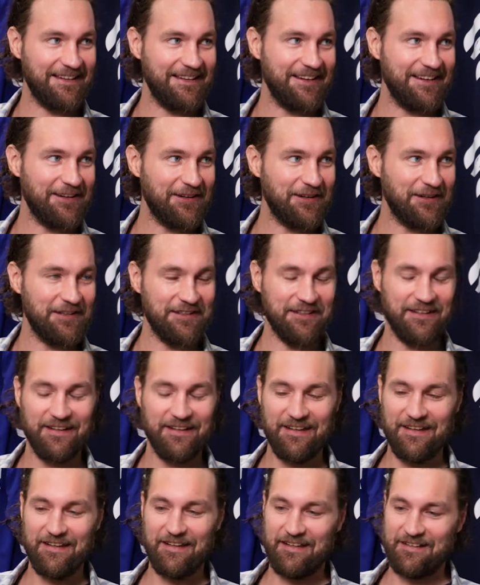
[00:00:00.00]
here and
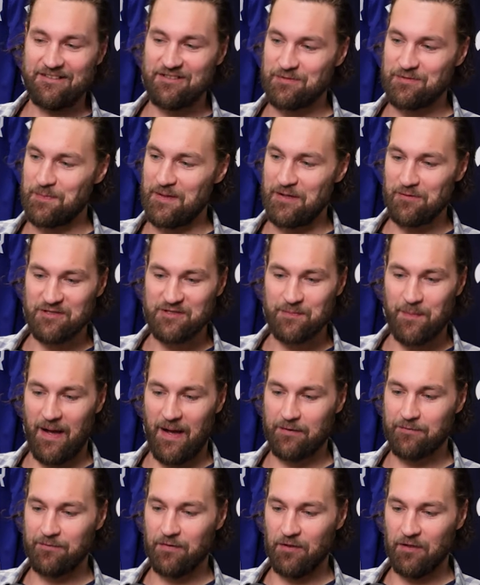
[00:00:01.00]
just be
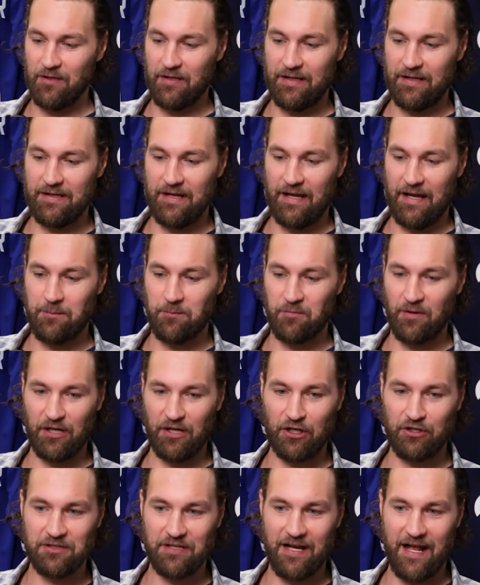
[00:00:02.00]
respectful and, and bring
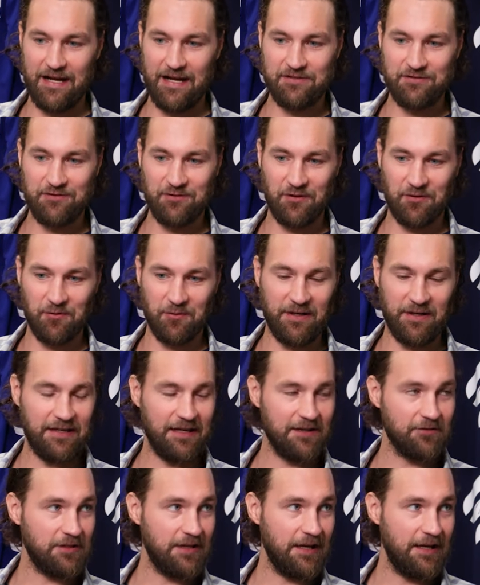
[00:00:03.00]
a good attitude to the rink
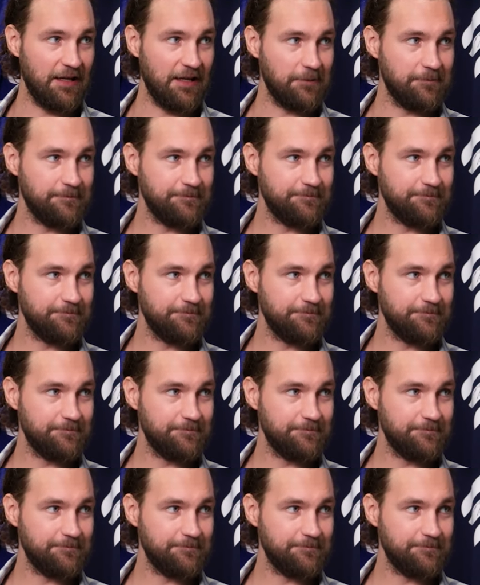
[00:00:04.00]
every day.